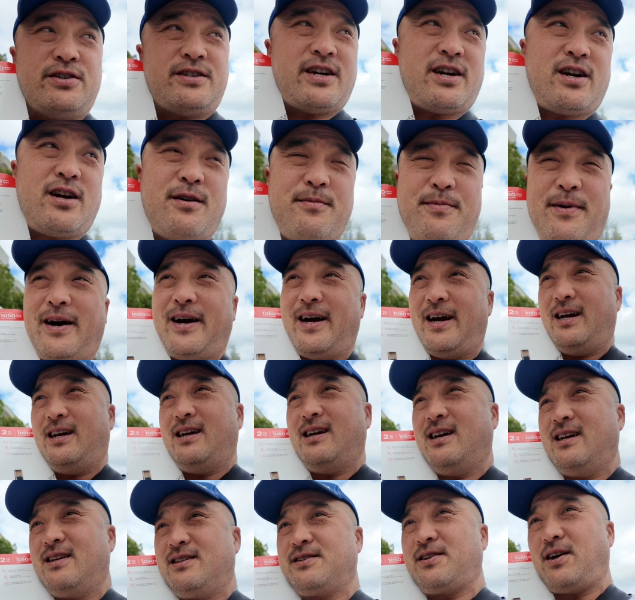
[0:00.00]

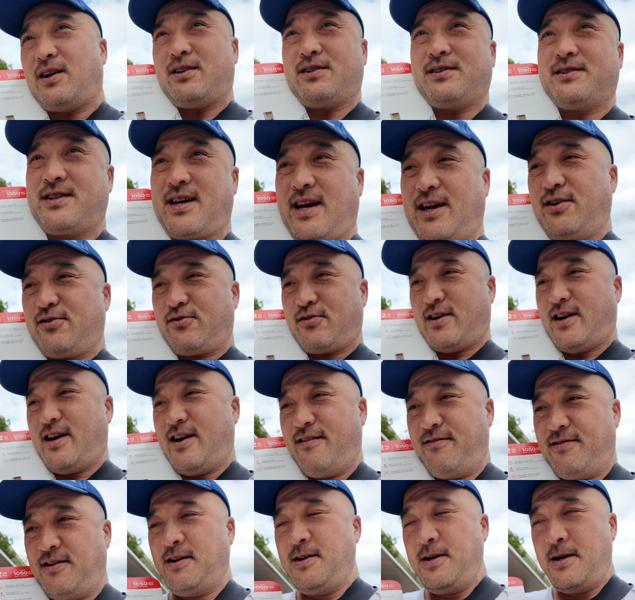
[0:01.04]
terabyte solid state
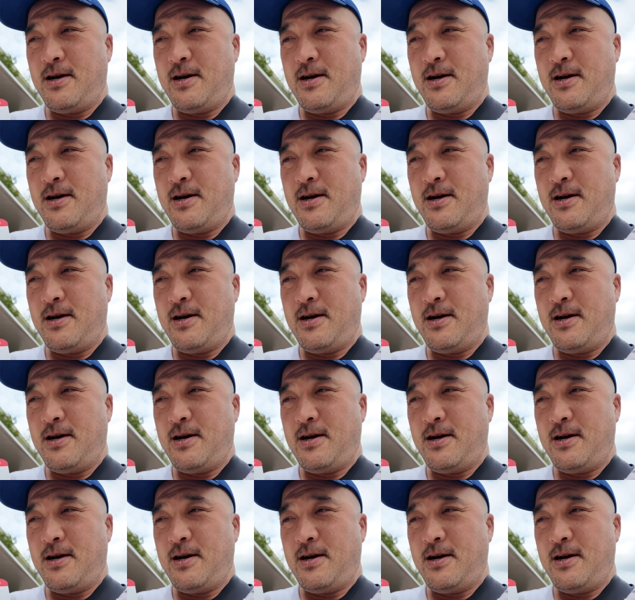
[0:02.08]
drive